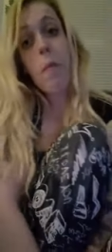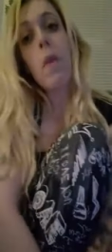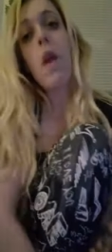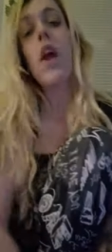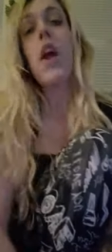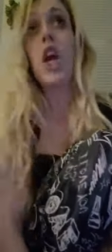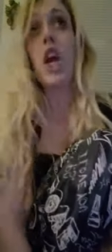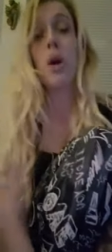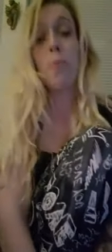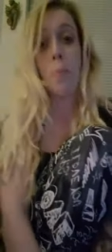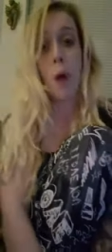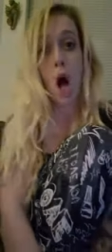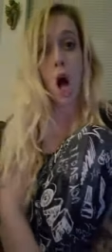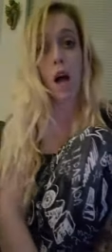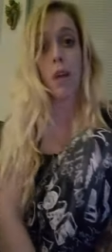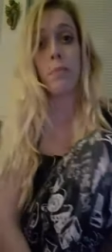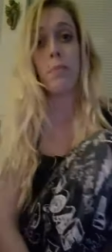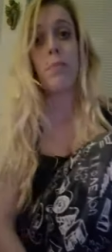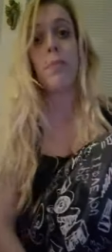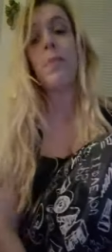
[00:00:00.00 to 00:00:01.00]
your
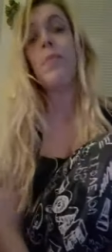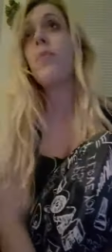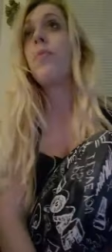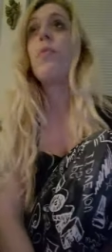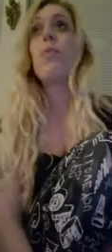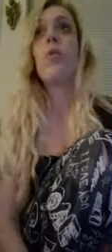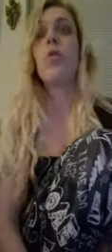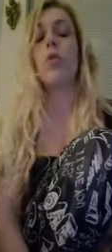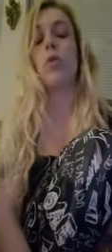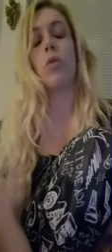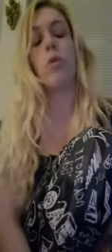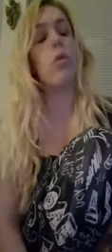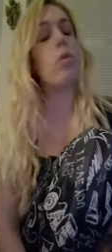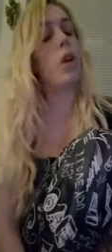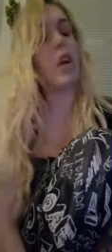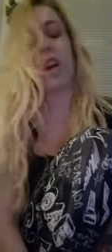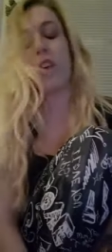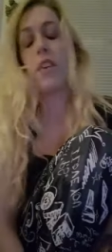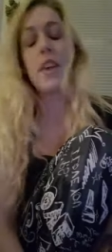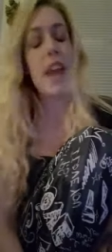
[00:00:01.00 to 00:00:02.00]
mom or
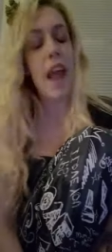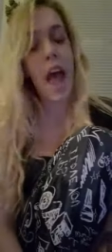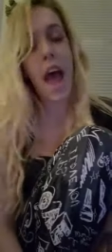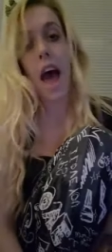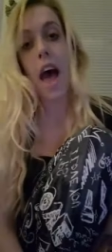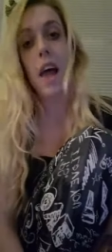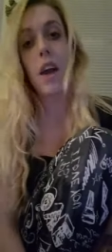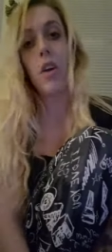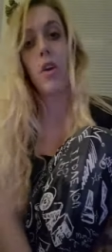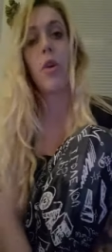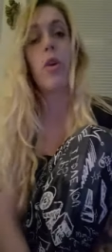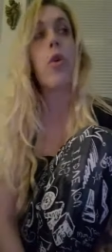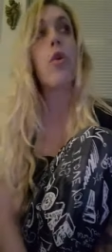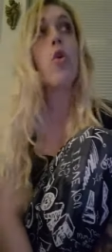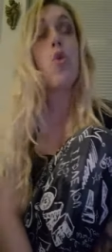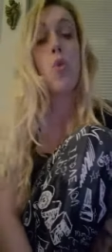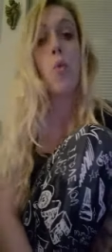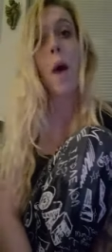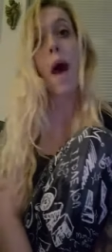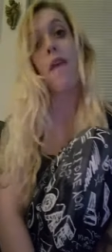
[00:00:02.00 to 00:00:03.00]
your dad or
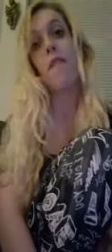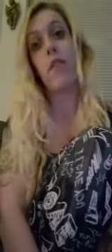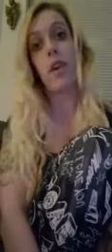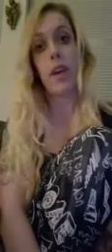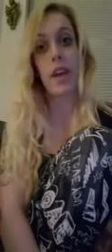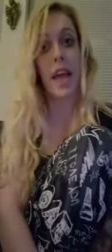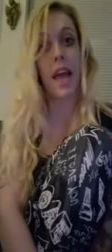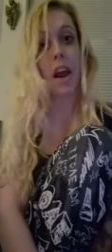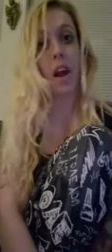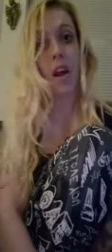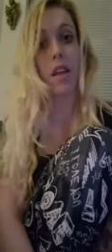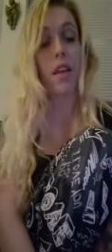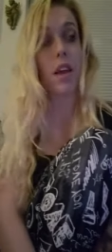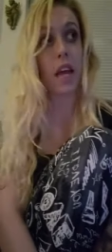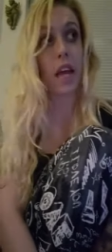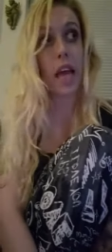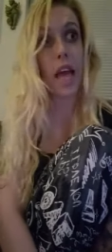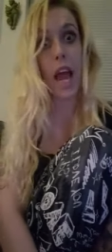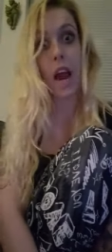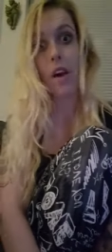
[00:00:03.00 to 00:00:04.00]
whoever, care,
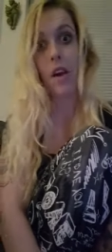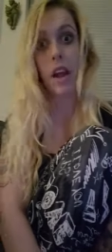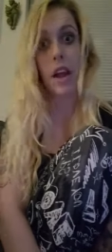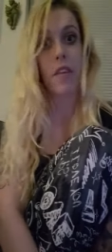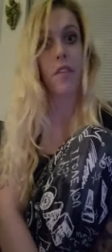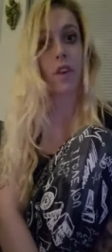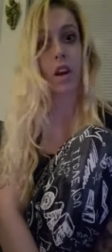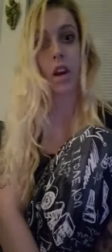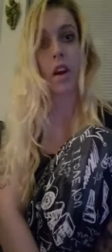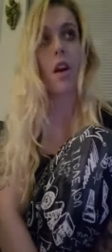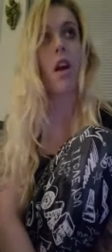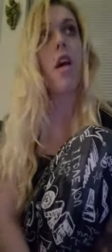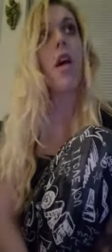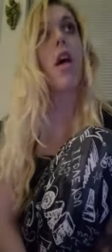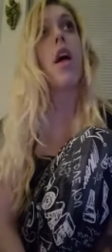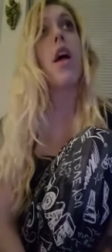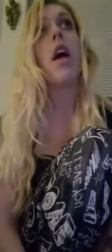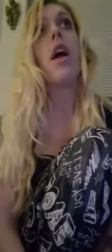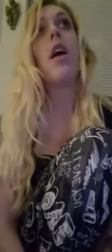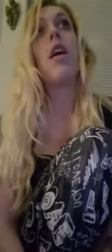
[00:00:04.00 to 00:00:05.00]
like caregiver,
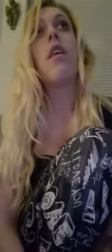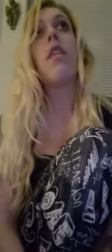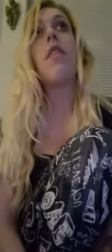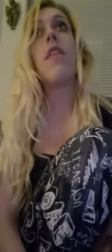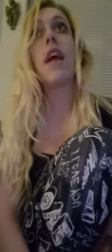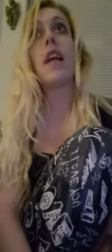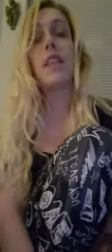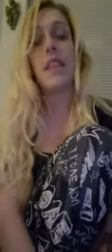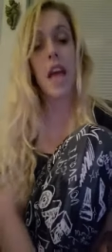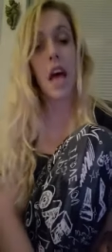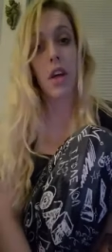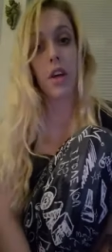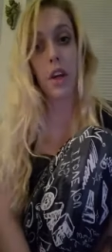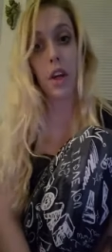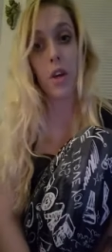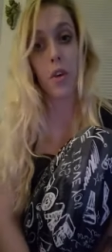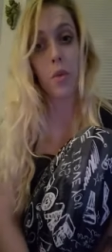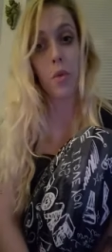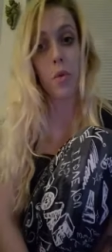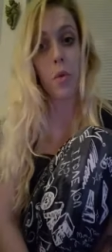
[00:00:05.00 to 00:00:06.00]
they tell
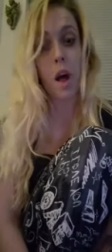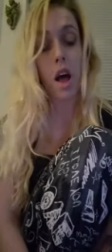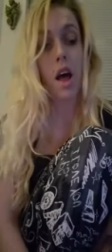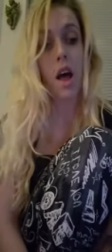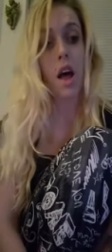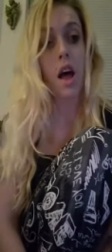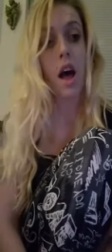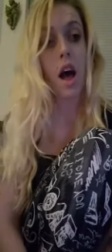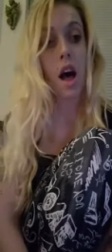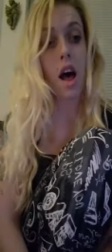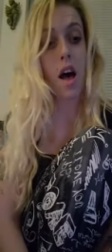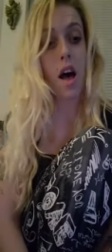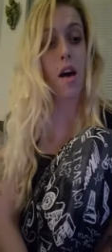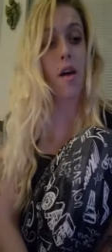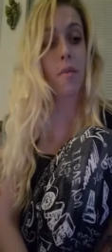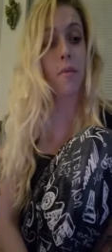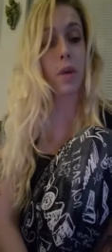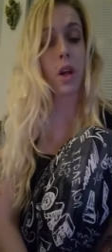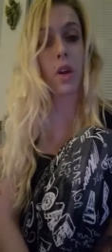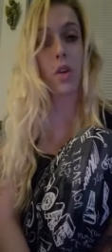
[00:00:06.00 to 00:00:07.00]
you,
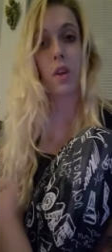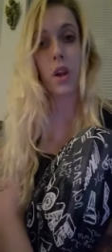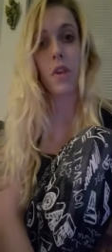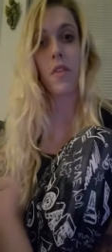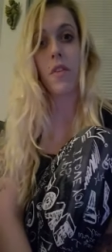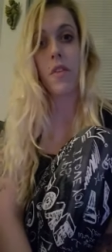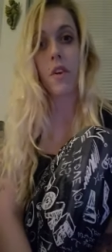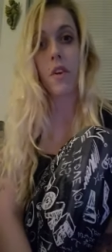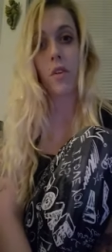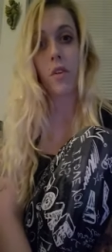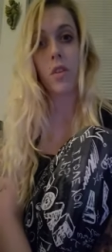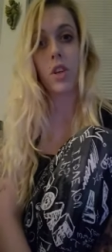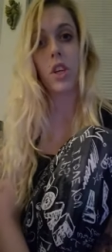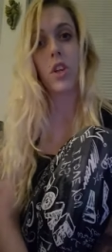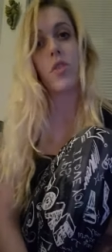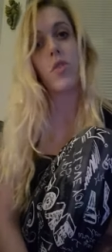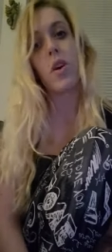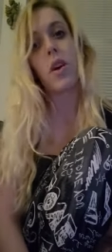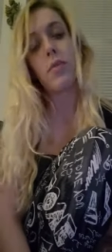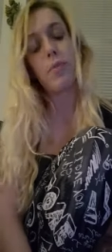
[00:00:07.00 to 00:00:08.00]
um, you know, you're in the grocery
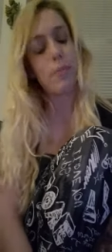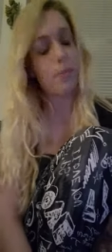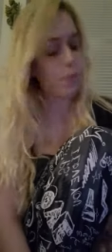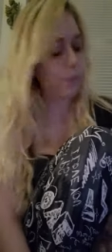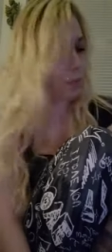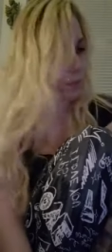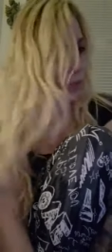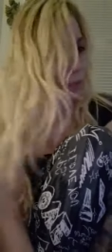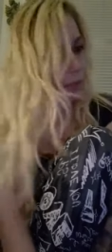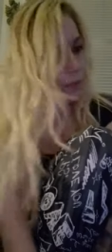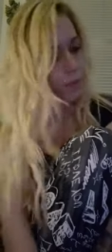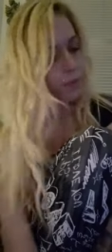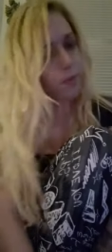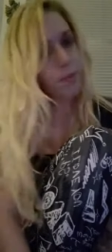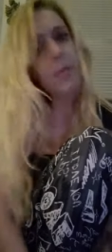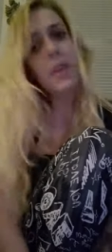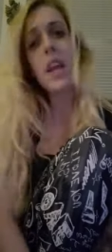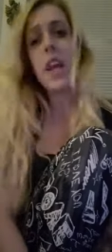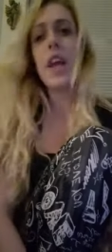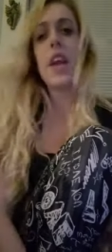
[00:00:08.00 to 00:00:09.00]
store
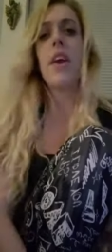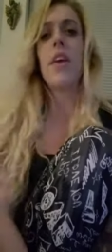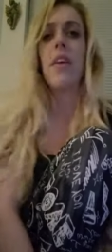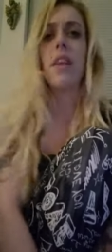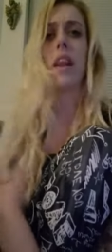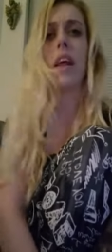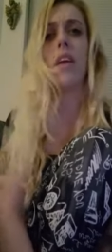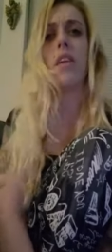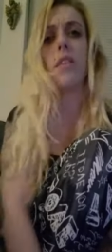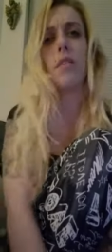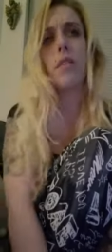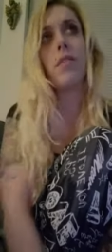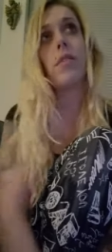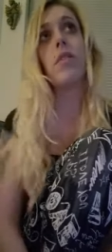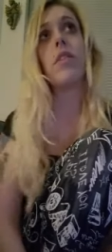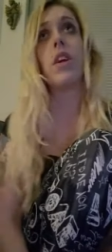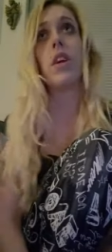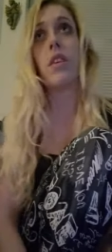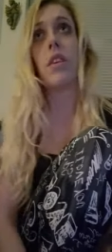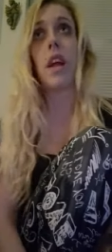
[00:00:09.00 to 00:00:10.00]
and you're little.
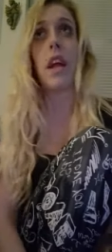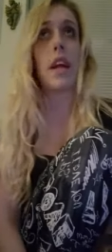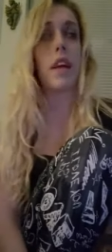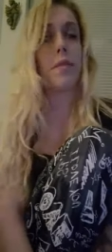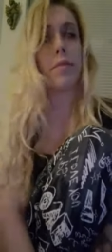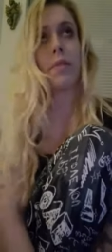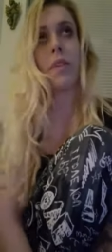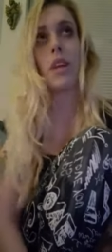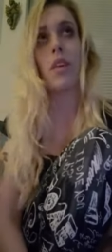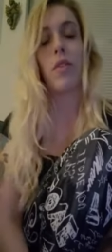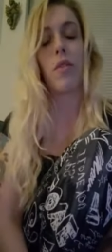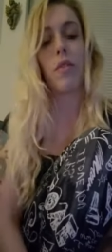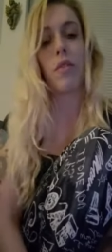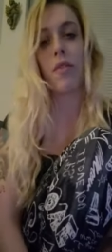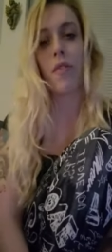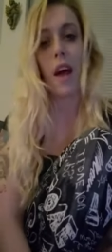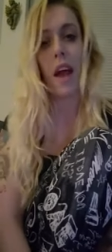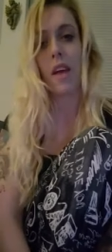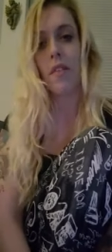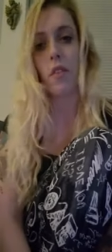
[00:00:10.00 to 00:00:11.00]
You're like, I don't know,
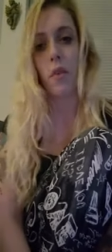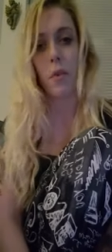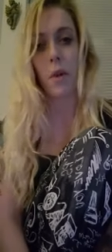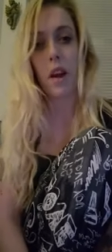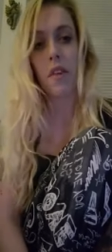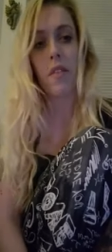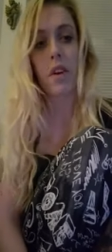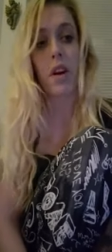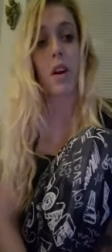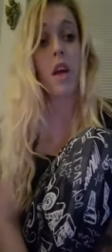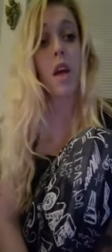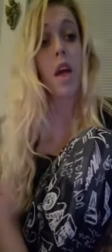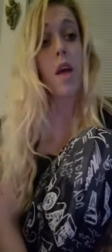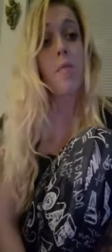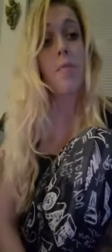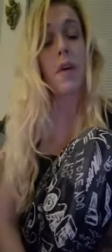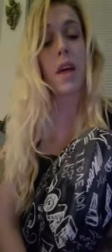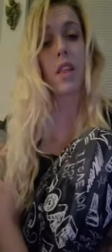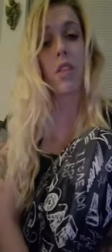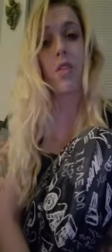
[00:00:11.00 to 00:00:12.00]
five or whatever.
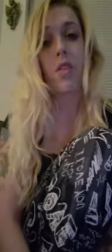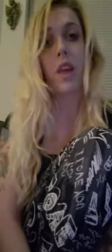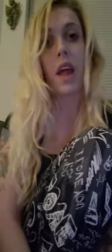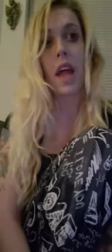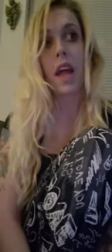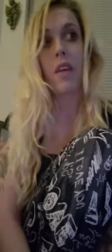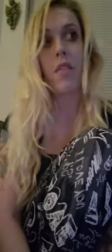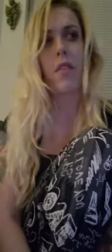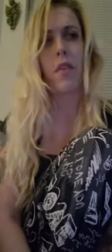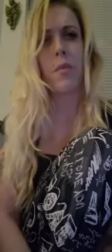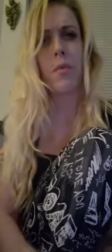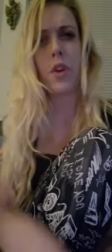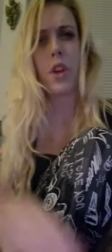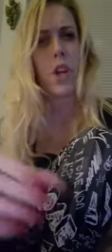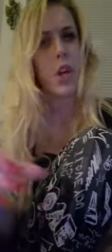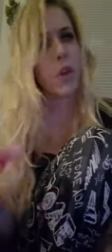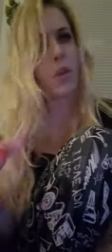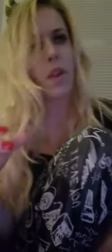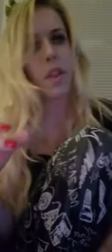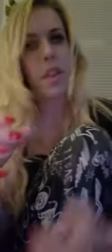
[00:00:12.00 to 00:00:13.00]
Because like from
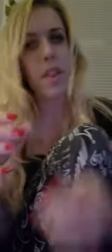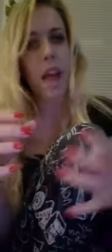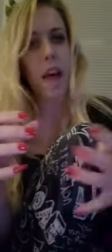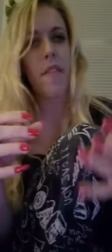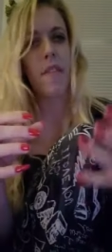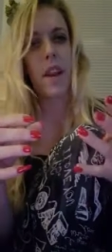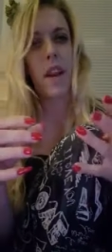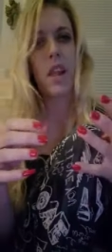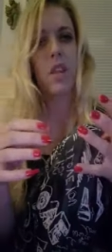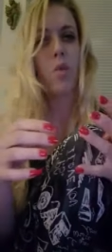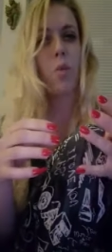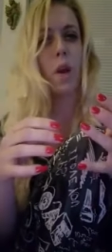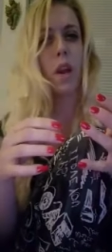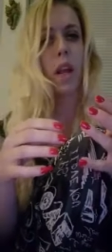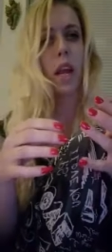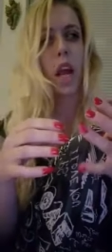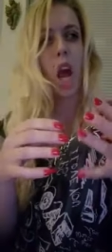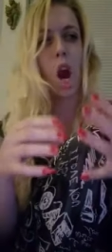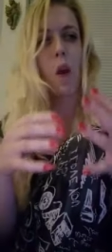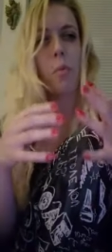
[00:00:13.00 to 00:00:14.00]
two to seven is when
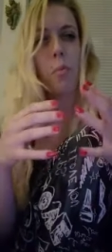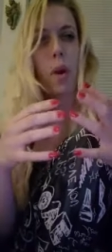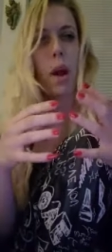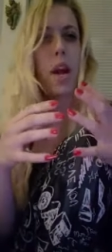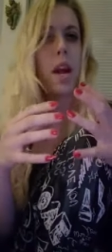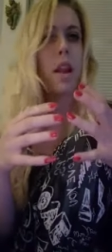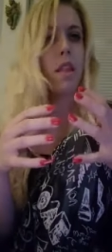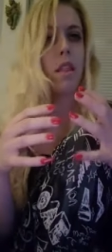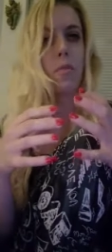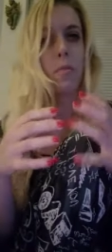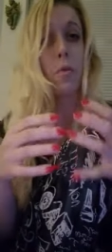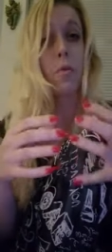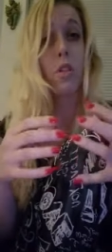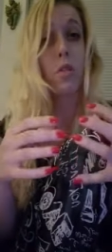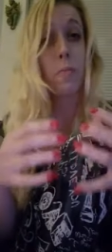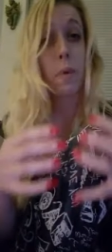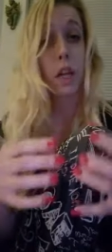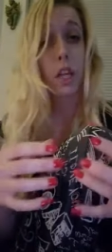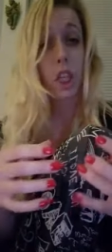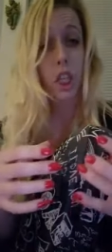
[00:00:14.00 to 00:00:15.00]
like our brain is the most
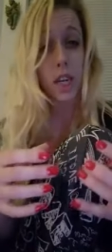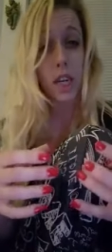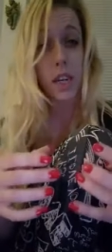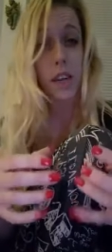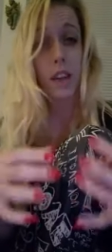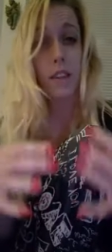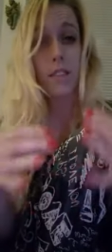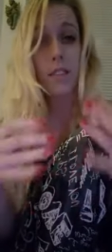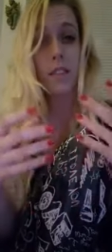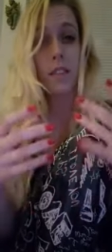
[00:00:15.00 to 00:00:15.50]
spongy.